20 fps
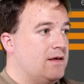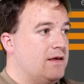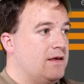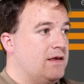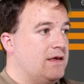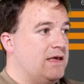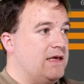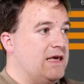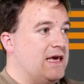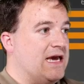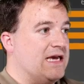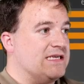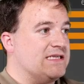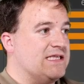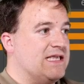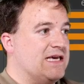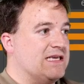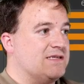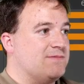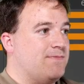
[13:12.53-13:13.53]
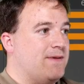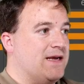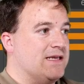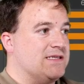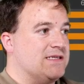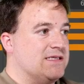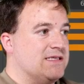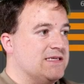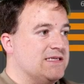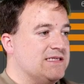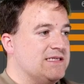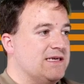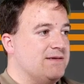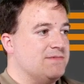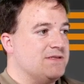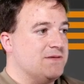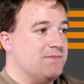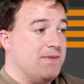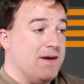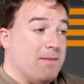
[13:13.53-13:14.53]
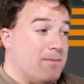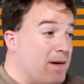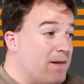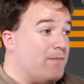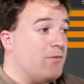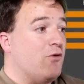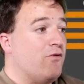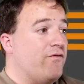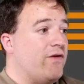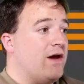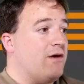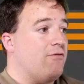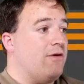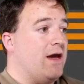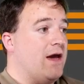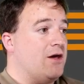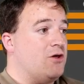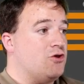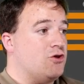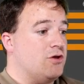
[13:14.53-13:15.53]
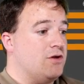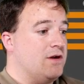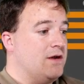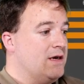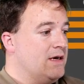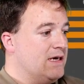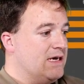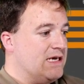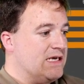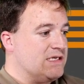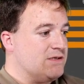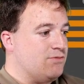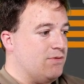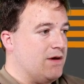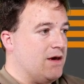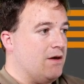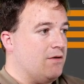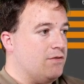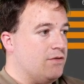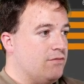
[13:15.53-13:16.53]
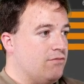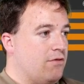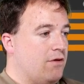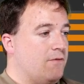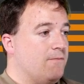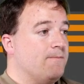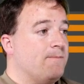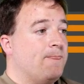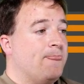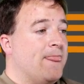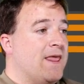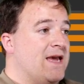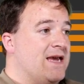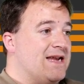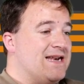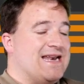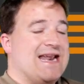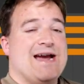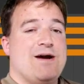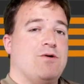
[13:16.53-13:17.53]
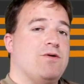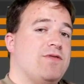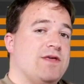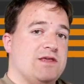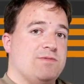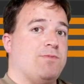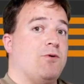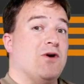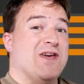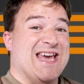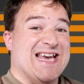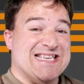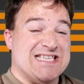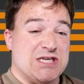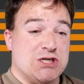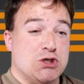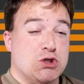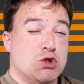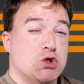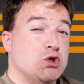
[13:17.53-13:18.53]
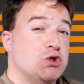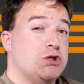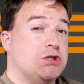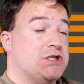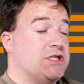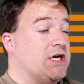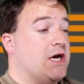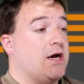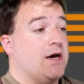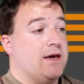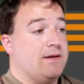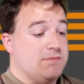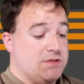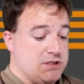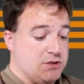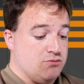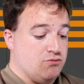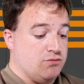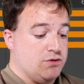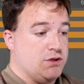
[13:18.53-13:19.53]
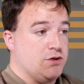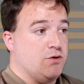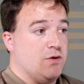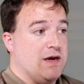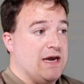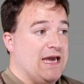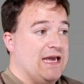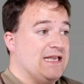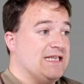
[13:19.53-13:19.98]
Yes, that's better. There seems to be a bit more variation as we go through. Now at this point it's a good time to do a